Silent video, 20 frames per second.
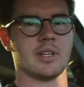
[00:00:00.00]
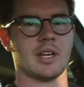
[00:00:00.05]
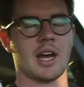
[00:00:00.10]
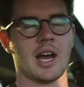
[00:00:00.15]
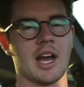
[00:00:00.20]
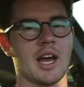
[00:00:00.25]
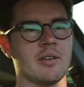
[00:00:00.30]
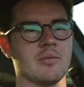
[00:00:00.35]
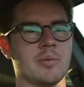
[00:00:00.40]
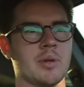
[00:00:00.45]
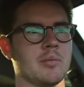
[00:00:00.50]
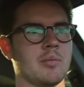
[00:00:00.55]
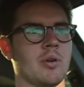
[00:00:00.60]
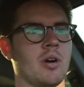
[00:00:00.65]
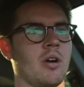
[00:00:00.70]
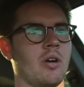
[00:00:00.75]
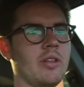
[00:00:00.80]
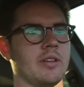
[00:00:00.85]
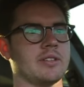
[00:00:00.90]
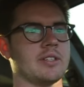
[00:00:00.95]
I have people
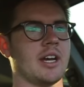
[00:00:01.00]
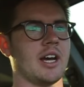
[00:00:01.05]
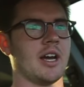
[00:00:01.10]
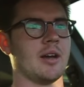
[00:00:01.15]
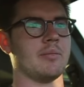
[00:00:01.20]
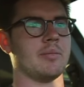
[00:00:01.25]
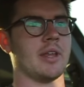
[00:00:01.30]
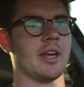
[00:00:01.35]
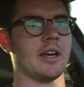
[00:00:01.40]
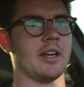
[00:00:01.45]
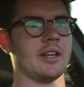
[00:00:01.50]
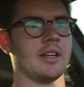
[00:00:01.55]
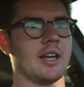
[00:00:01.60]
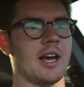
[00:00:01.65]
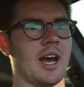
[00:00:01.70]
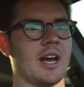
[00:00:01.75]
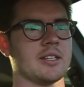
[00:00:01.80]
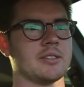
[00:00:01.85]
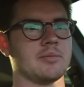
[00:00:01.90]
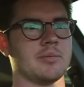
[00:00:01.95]
all the time that
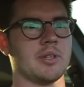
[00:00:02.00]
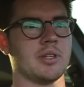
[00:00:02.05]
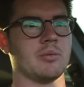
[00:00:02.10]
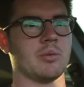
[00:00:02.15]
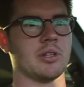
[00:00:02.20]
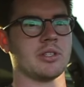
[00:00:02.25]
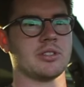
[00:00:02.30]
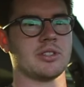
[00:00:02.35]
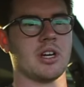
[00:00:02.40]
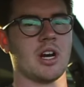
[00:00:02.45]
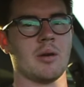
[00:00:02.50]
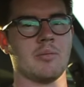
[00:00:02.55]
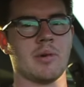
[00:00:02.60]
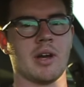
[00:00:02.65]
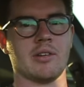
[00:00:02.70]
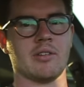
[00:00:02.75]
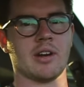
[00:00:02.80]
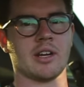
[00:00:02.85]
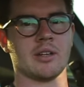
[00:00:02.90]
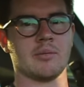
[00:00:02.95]
ask me what shop
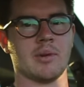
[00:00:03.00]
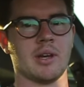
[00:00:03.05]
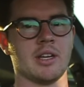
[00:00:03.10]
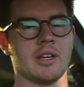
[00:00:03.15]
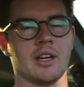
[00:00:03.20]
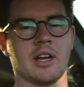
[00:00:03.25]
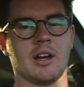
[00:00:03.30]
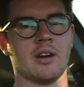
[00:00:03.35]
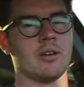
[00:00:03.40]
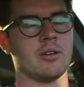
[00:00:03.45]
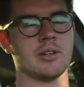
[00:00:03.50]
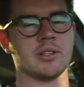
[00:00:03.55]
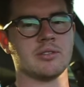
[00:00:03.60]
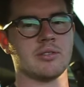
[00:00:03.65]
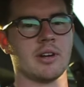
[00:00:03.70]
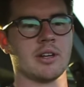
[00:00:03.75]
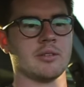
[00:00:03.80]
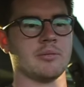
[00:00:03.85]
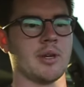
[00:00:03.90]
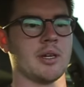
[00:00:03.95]
I recommend. I always
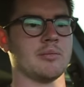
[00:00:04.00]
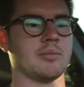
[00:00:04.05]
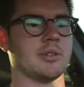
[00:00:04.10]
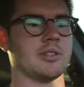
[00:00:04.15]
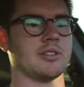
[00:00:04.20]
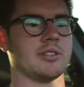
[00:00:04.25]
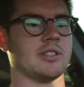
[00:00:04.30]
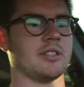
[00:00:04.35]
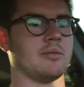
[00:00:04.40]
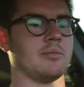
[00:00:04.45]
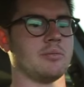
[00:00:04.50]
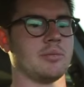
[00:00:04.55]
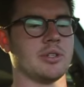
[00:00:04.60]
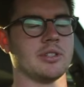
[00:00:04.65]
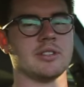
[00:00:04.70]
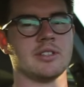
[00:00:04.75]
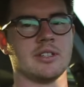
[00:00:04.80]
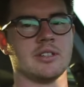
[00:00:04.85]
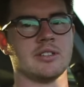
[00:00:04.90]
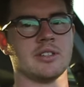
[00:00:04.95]
recommend
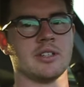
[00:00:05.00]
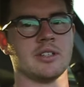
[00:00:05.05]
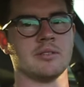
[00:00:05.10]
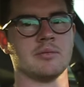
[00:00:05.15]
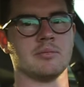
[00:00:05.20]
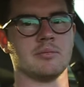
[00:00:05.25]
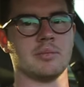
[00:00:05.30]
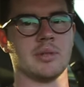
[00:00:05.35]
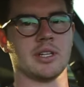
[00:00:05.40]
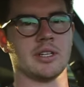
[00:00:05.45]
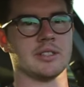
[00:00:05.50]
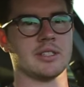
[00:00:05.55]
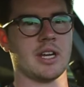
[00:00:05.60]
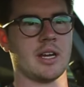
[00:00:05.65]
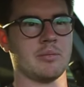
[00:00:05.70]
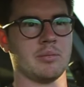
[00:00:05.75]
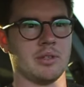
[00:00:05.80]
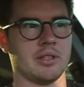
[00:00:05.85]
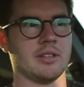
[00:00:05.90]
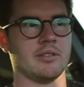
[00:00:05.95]
Precision, because
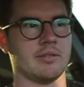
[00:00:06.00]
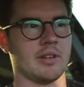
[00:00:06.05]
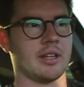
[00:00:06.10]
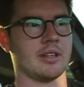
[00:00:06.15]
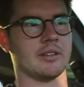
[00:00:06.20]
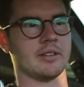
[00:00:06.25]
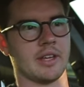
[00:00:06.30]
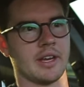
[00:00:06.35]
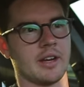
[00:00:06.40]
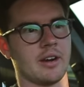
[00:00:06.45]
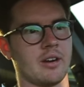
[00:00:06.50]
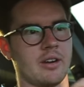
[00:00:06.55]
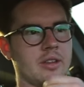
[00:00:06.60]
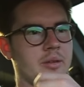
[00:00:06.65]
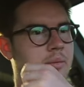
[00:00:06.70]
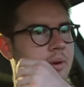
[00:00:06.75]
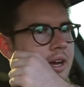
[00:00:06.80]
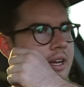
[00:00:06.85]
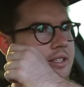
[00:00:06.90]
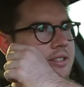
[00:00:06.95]
I believe that they are
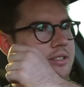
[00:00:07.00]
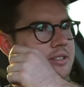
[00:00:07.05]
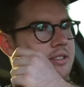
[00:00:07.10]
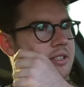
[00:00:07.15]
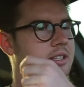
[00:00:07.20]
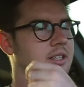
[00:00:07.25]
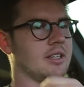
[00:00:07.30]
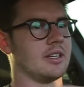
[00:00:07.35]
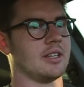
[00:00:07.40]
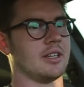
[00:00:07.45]
the best,